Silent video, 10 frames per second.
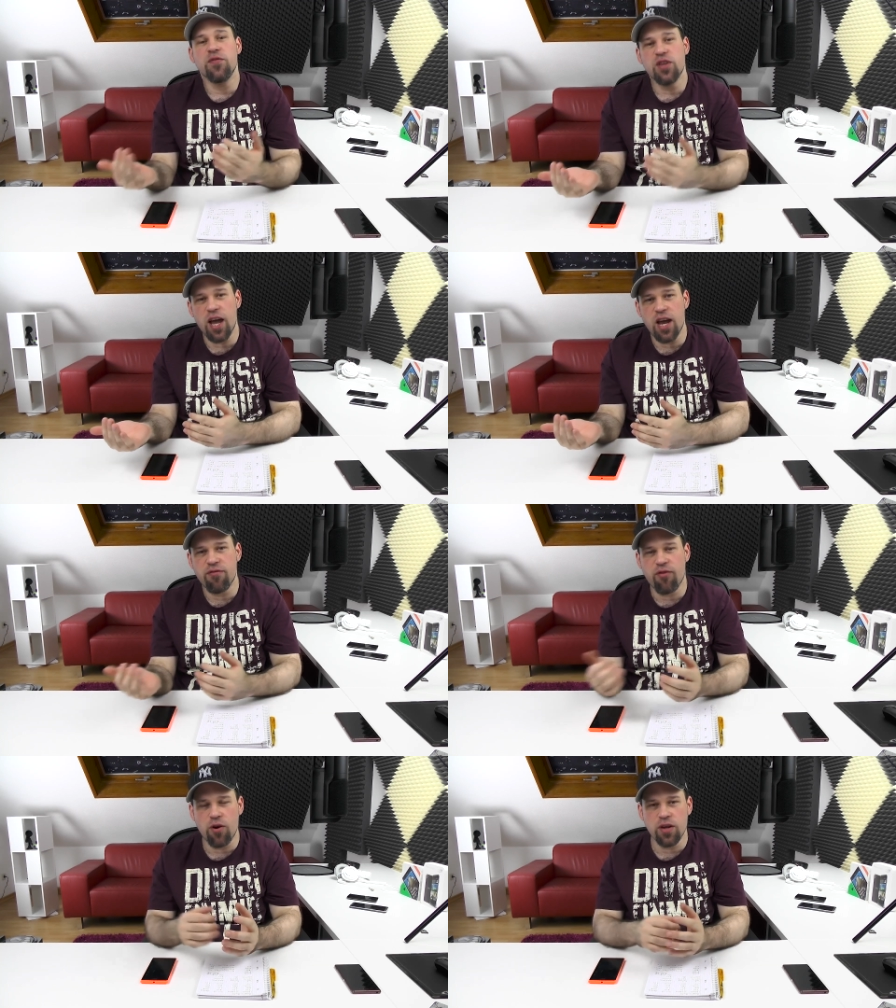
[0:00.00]
the
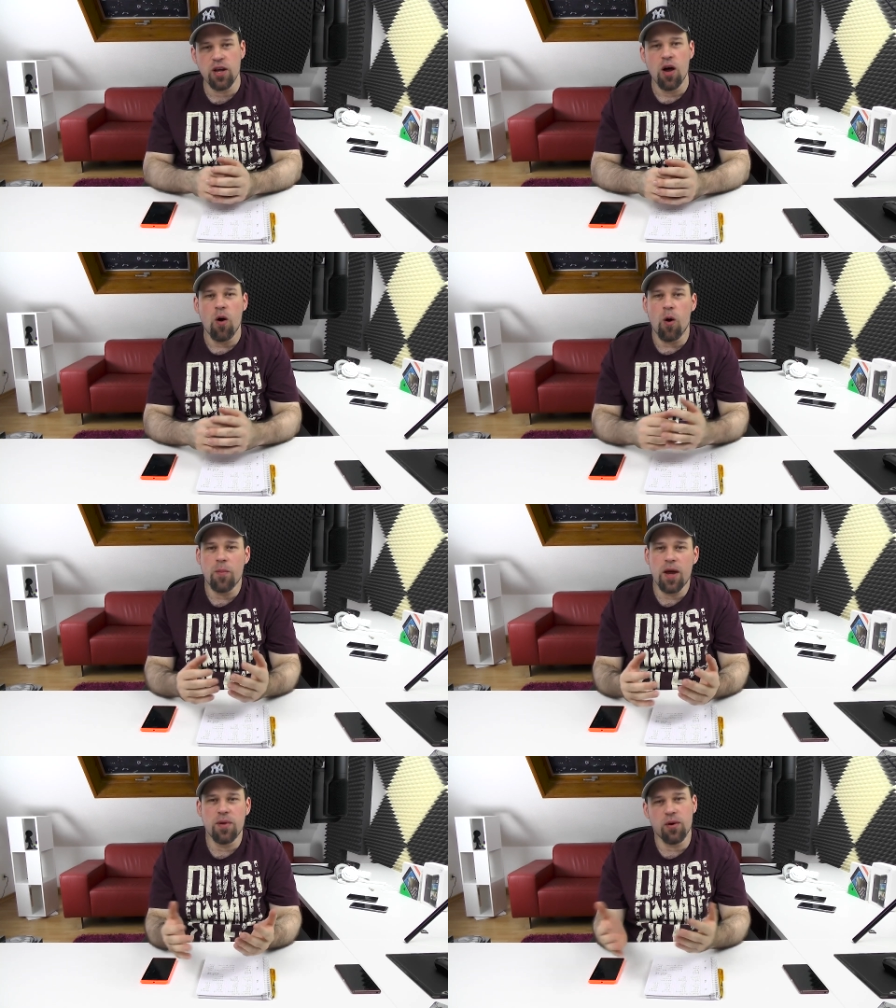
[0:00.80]
830, or
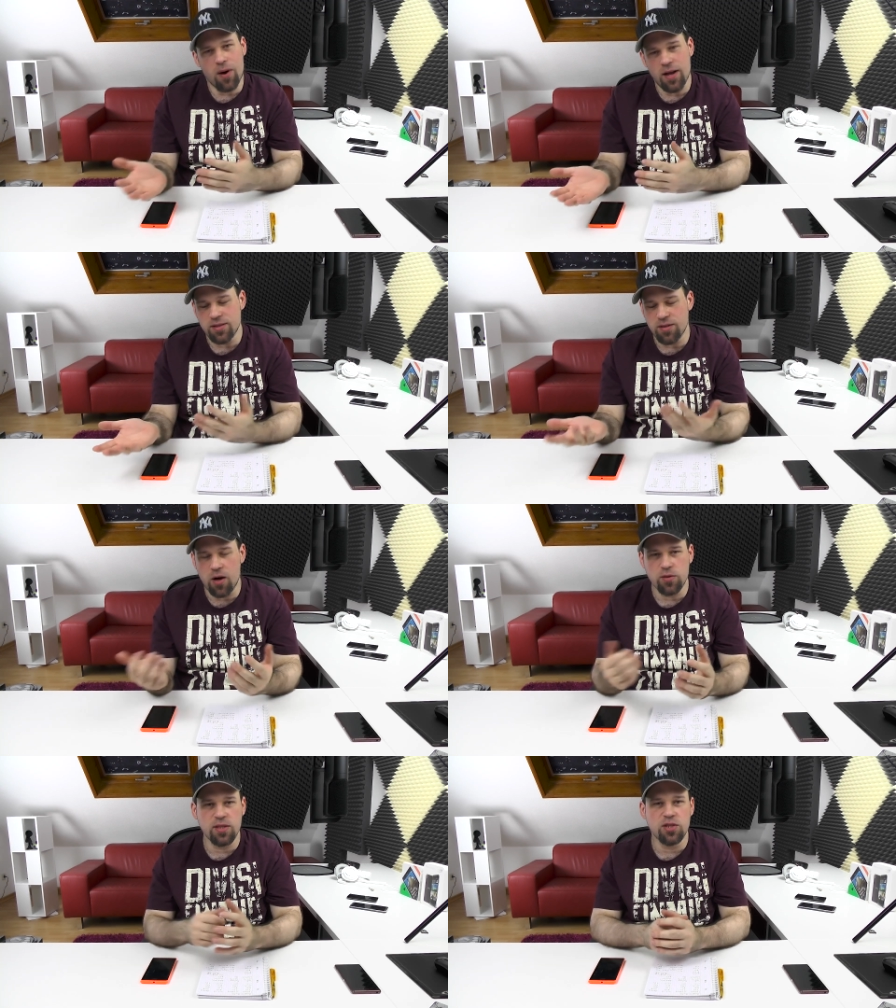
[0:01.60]
maybe right
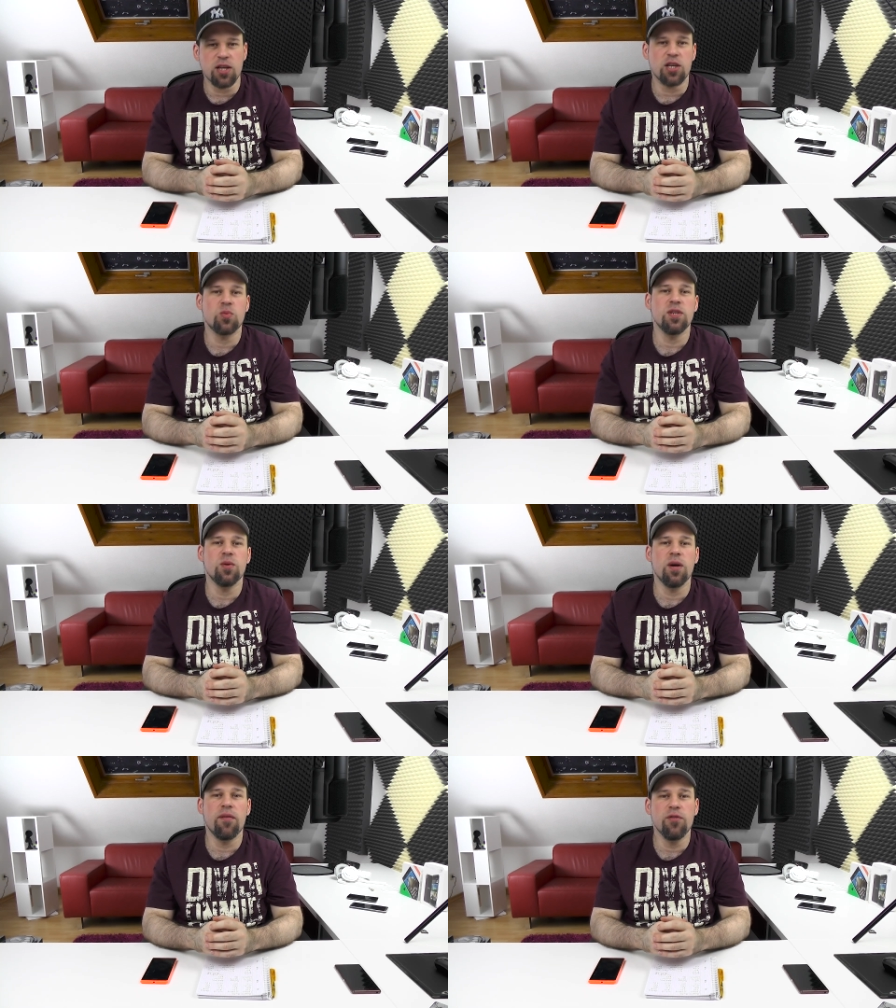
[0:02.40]
now, since I just
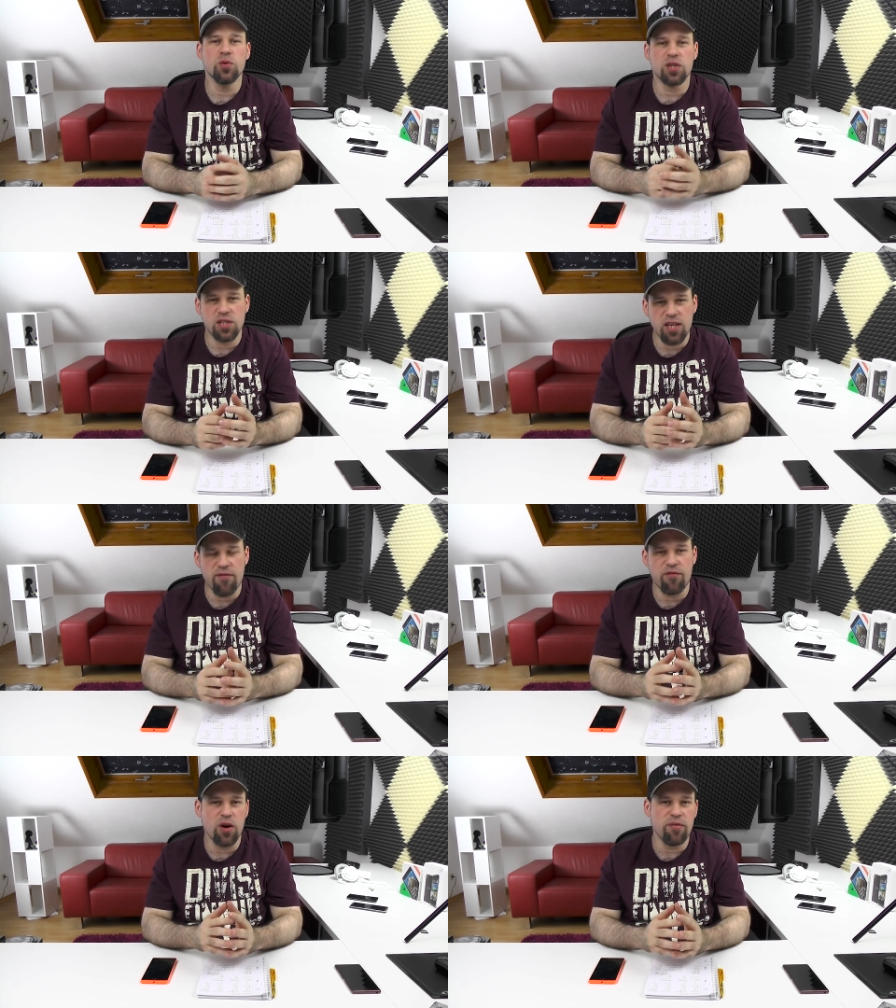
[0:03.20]
recently reviewed the
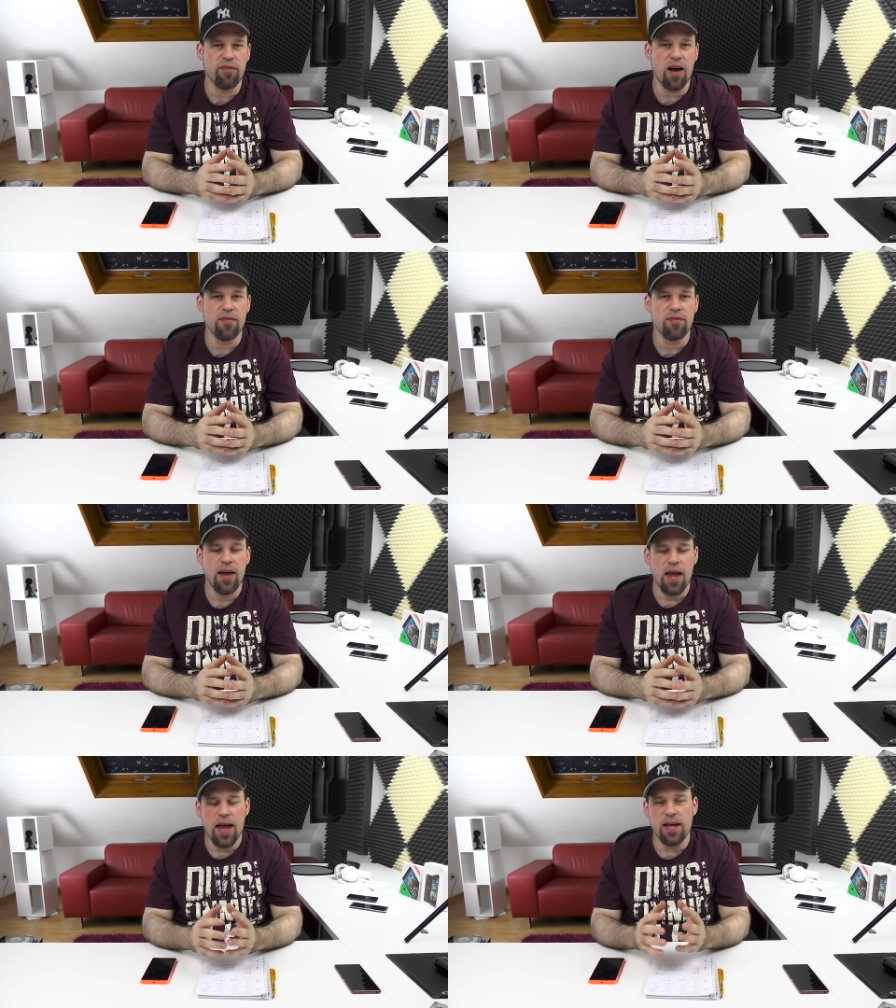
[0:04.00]
735.
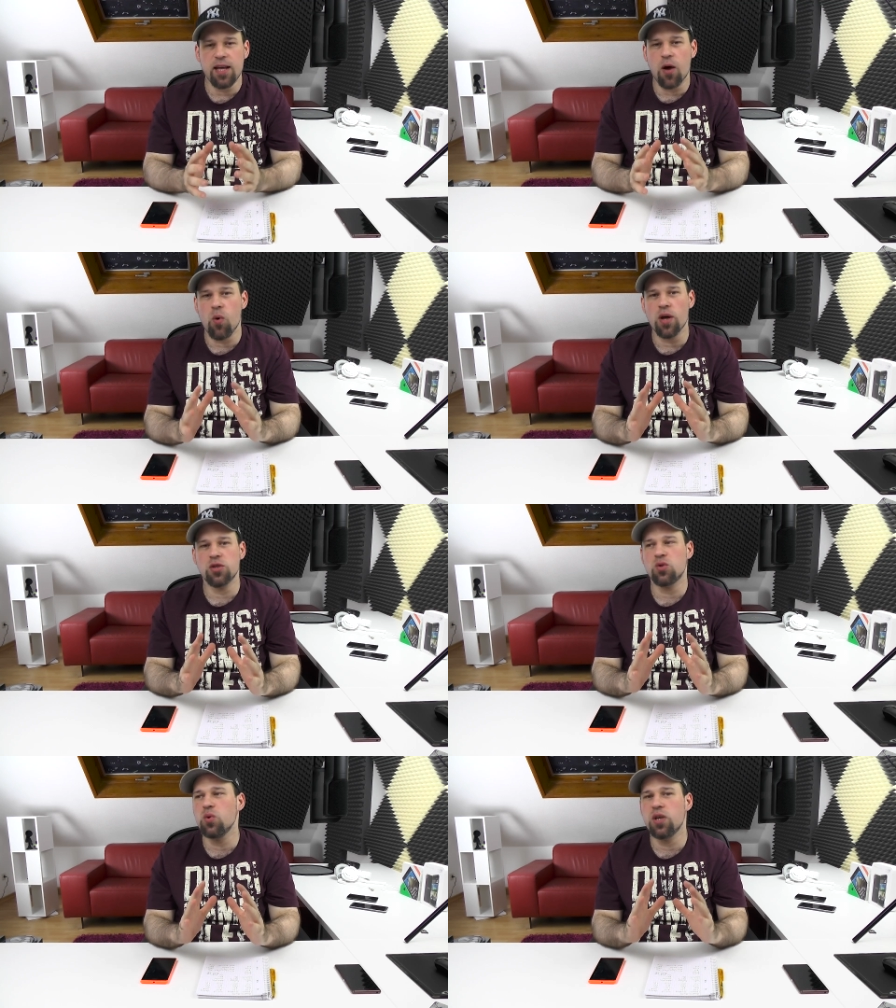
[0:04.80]
And I
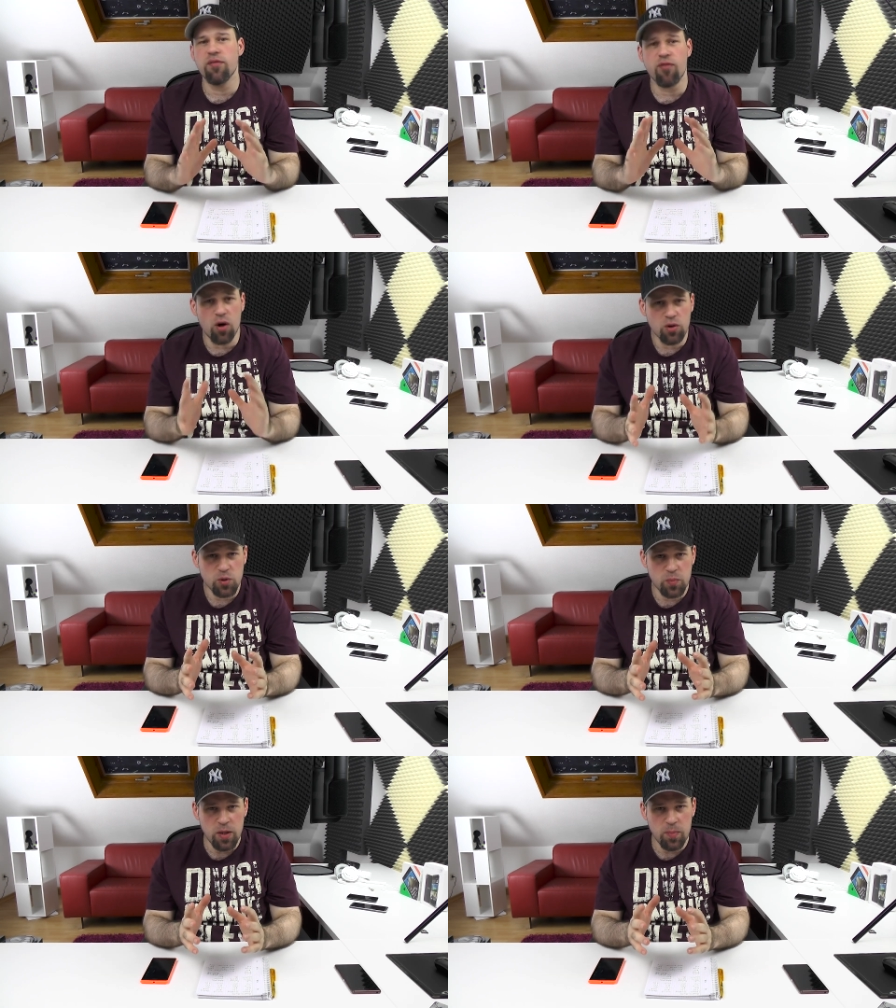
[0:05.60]
wanted to give all
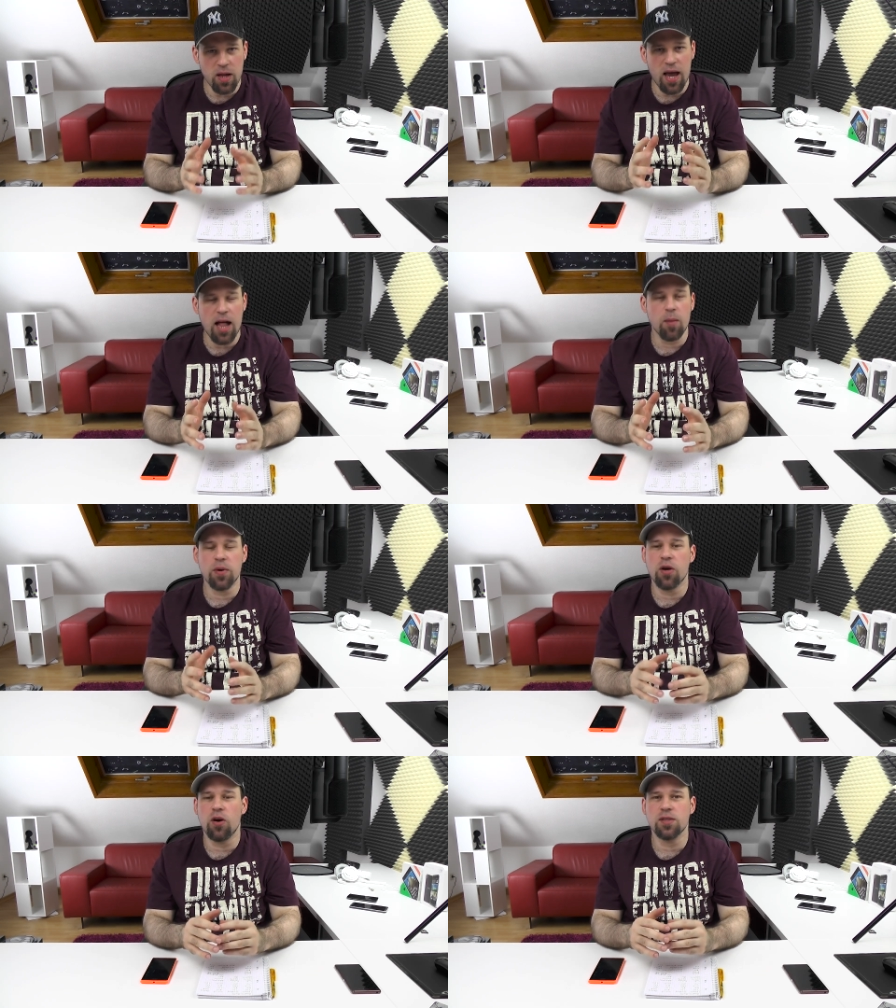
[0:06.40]
those people a help
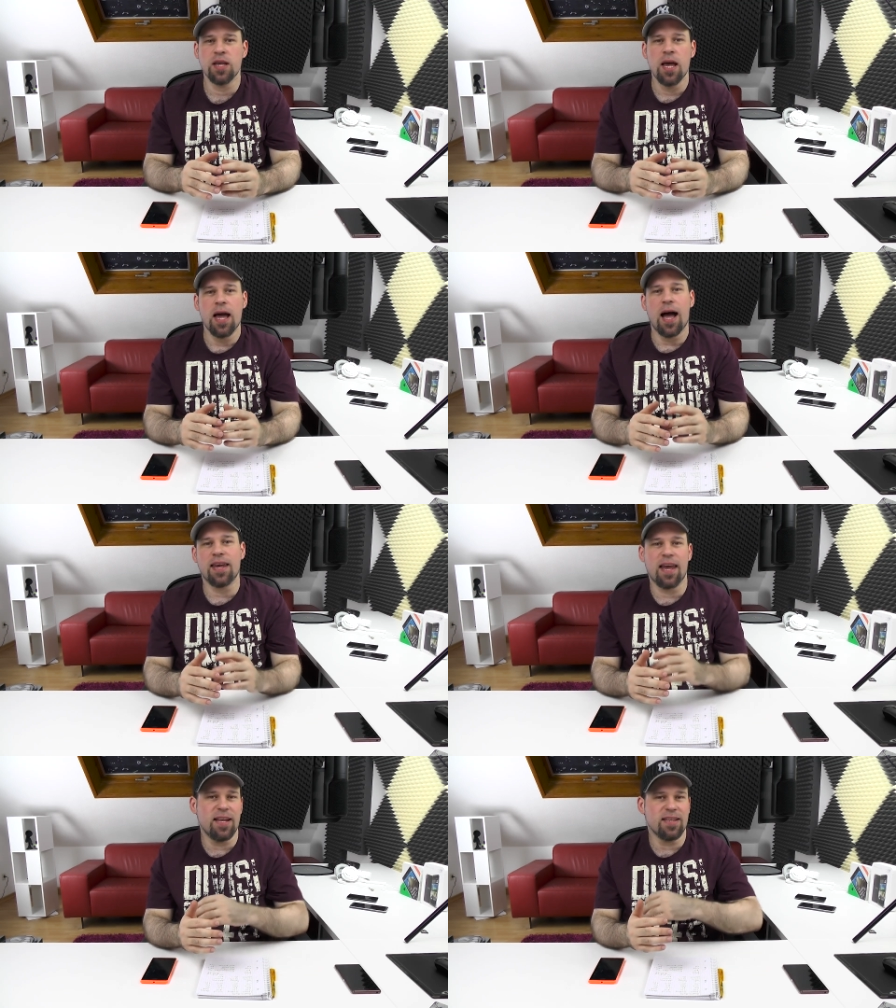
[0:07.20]
because I
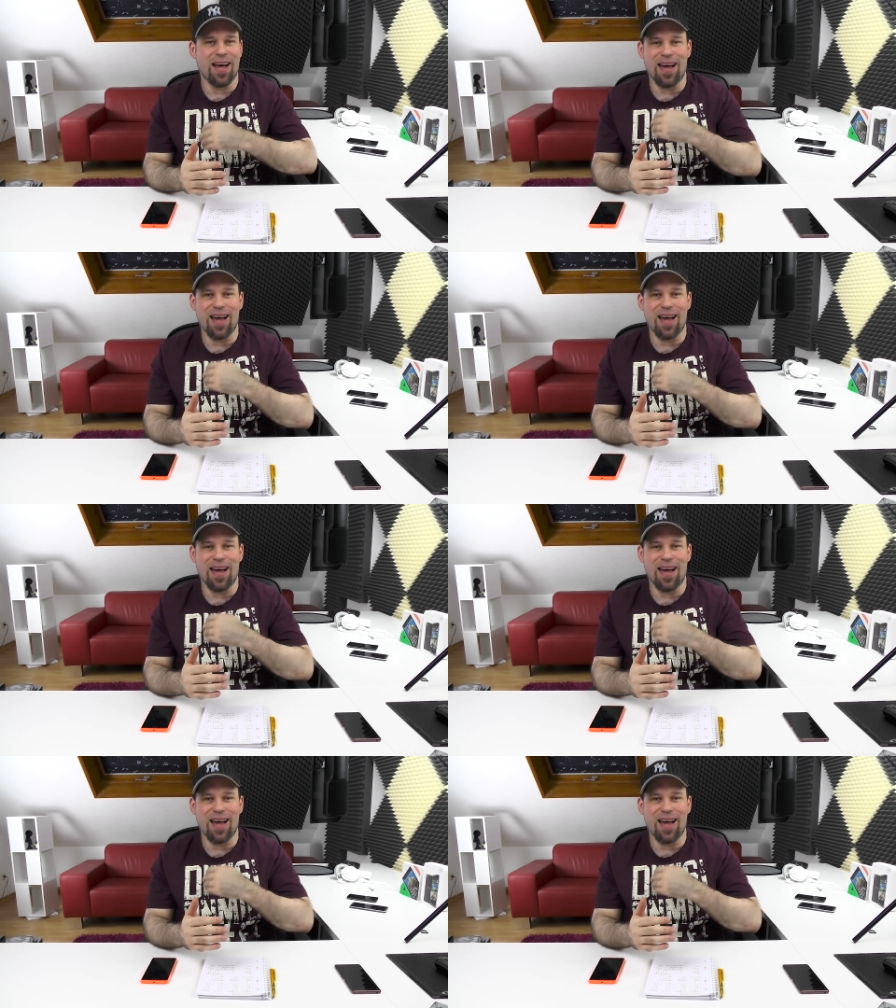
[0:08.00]
can't